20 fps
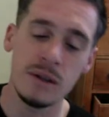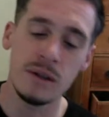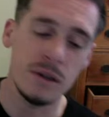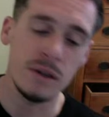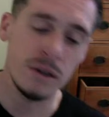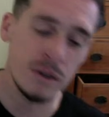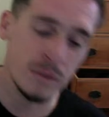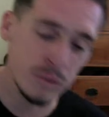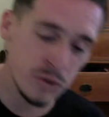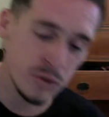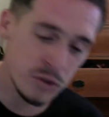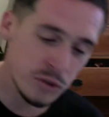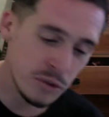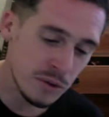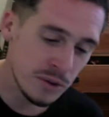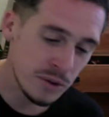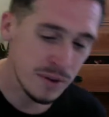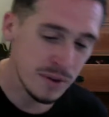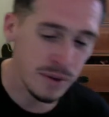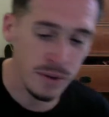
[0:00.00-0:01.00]
and I'm
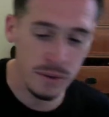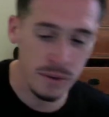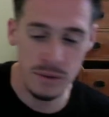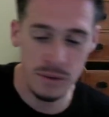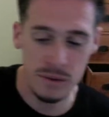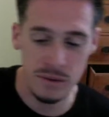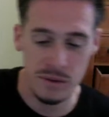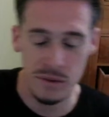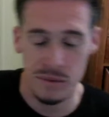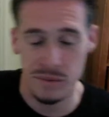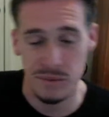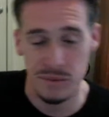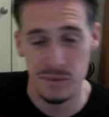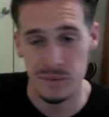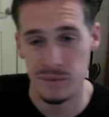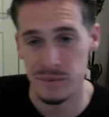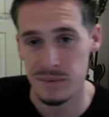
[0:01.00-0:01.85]
sorry that things have